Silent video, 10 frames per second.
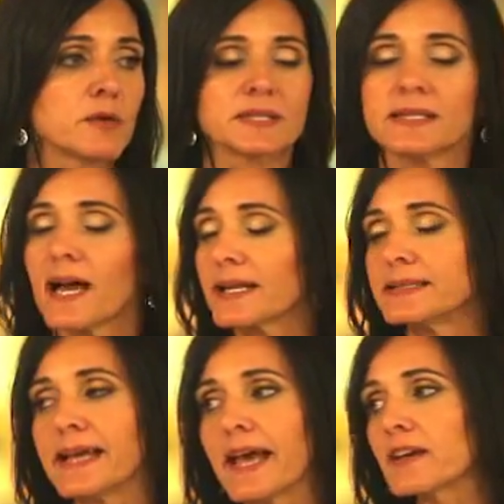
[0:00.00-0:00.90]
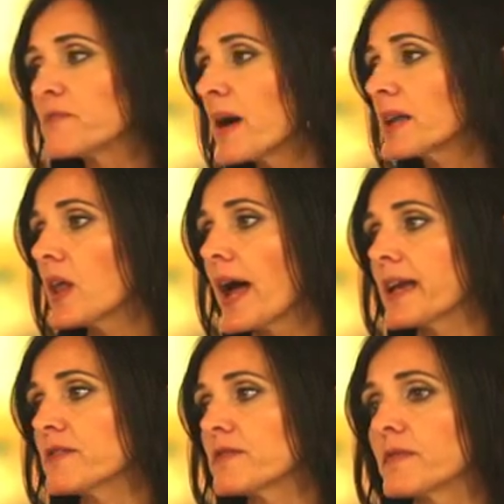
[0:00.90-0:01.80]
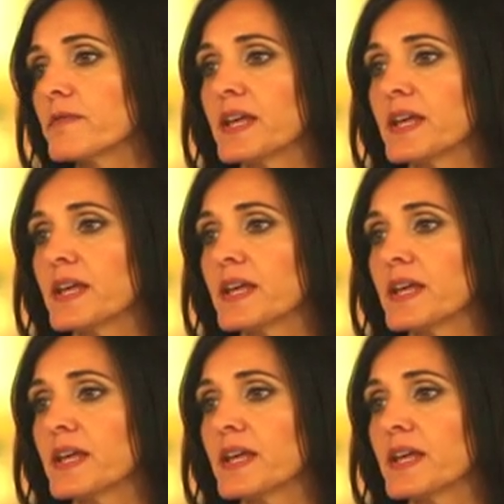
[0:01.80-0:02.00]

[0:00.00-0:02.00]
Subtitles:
There was not a day of my life